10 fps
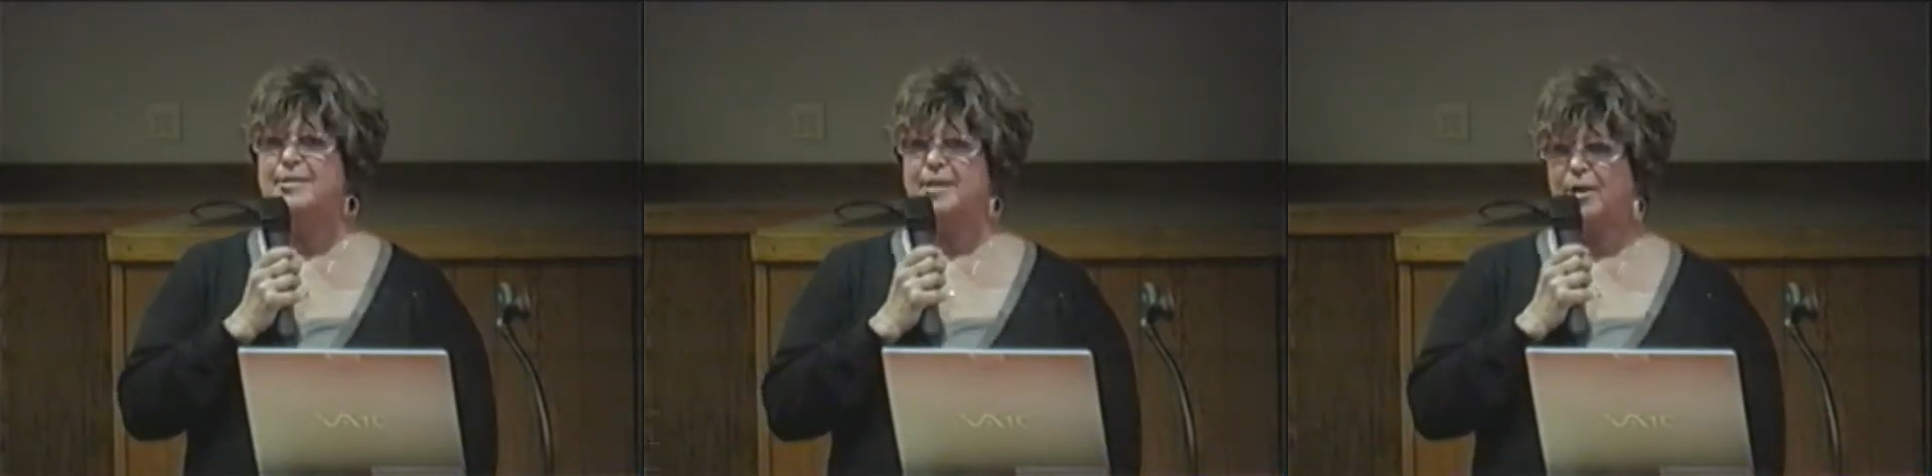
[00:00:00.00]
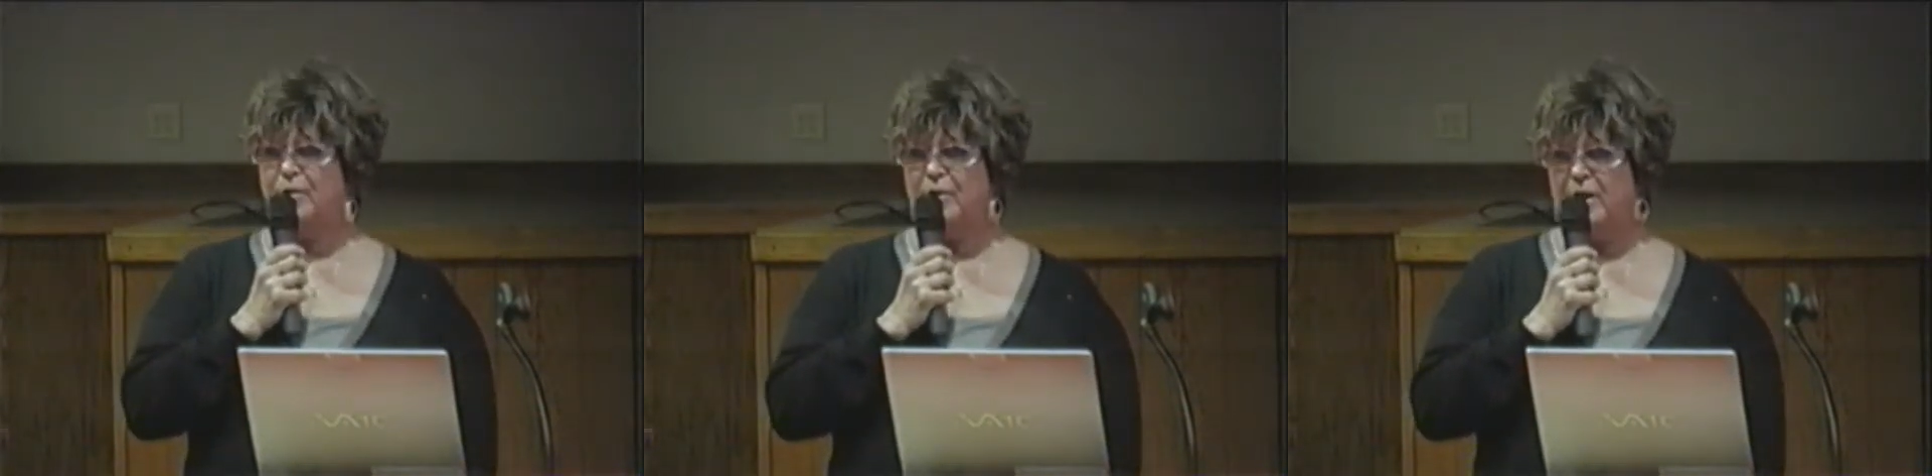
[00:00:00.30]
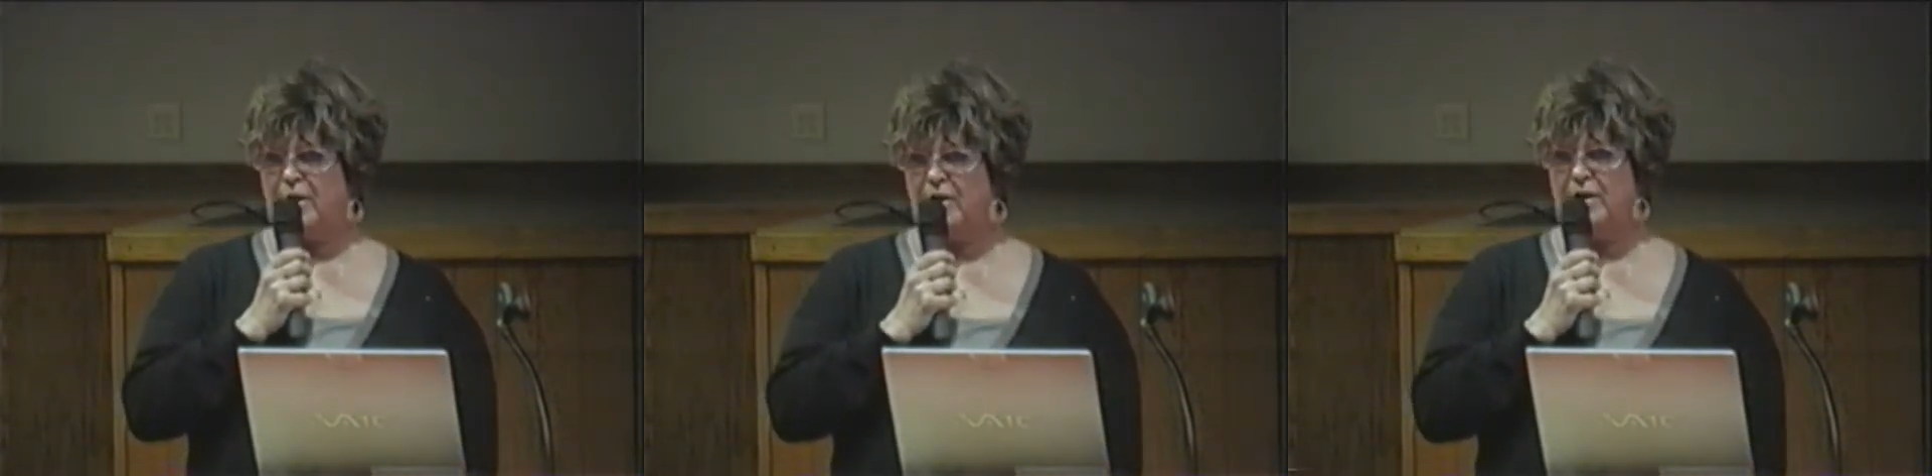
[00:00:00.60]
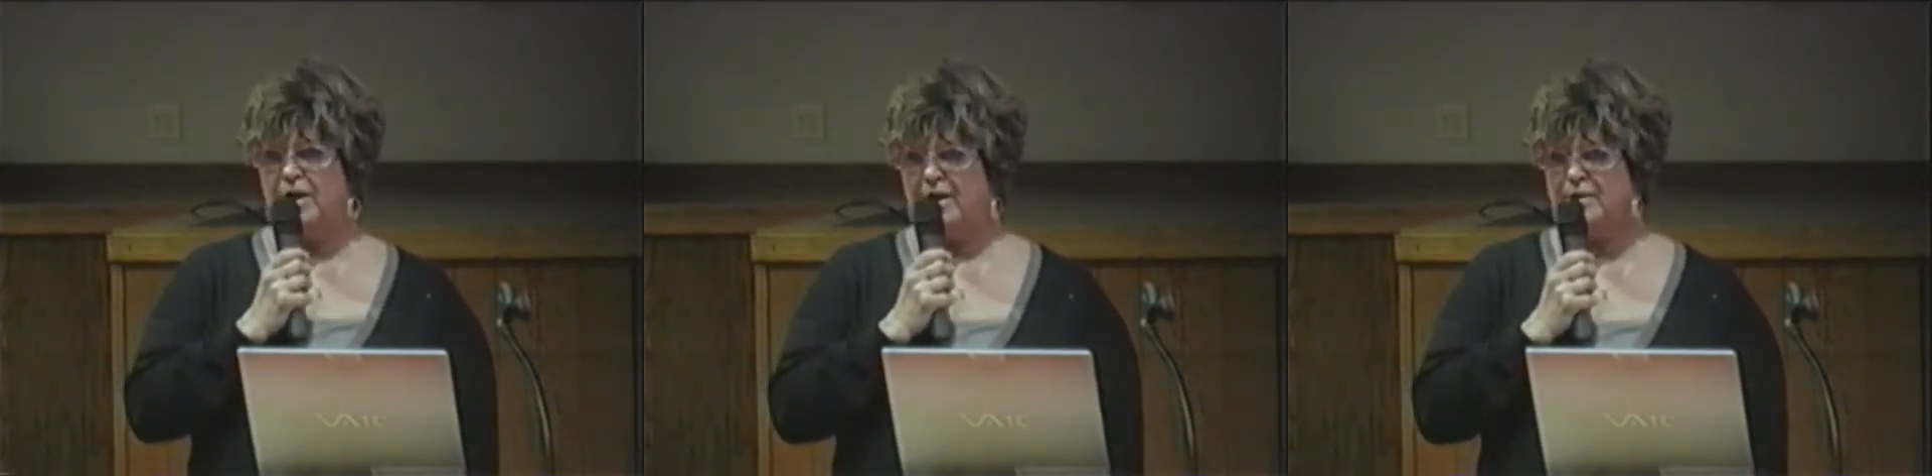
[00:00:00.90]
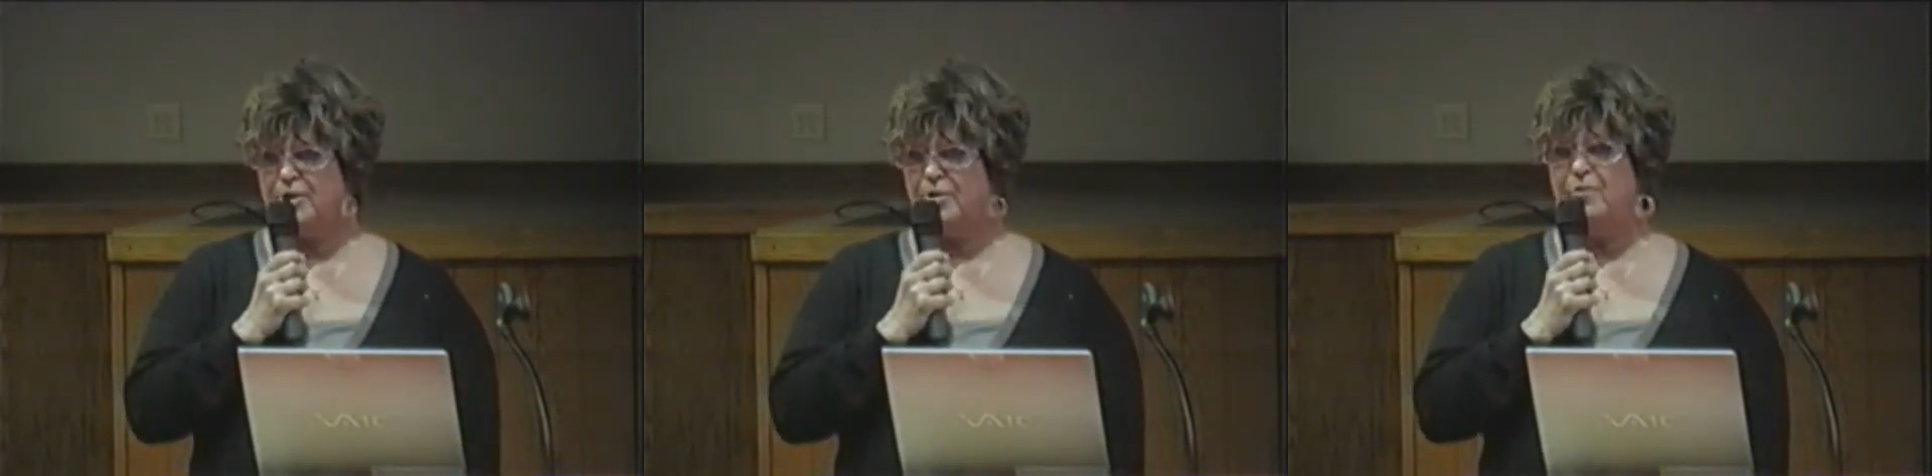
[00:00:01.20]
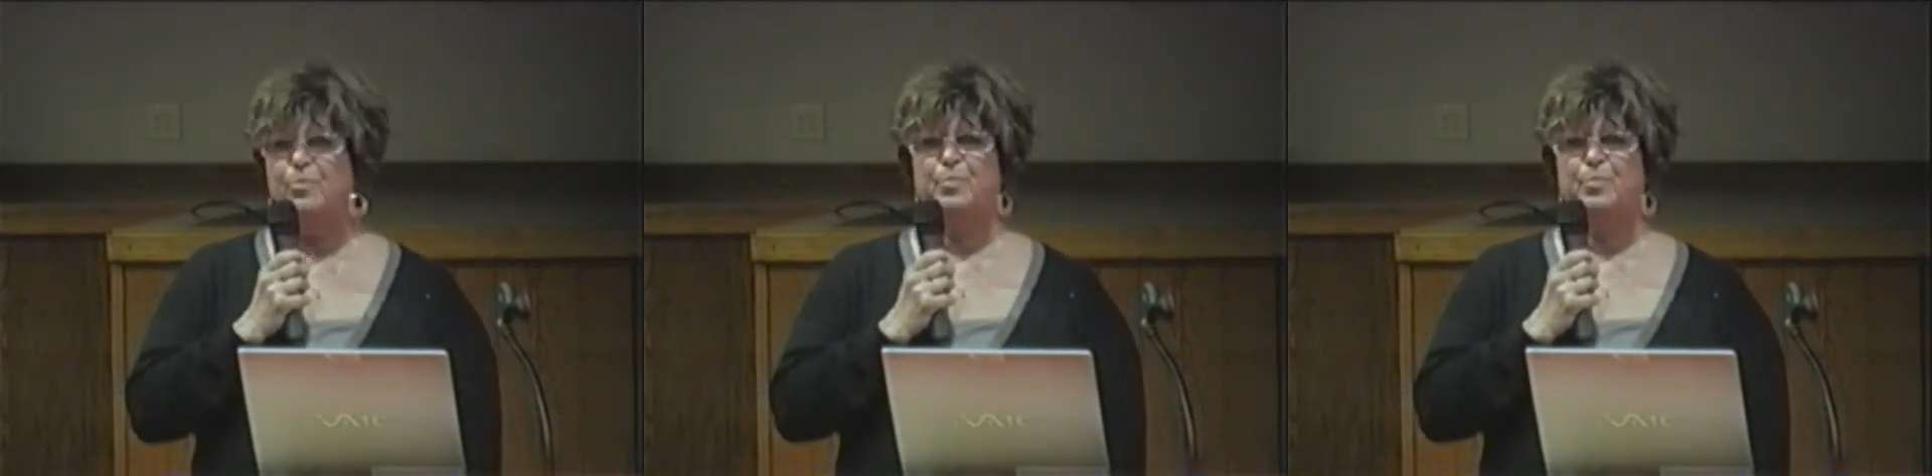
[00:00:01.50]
Senator Karen Kaiser,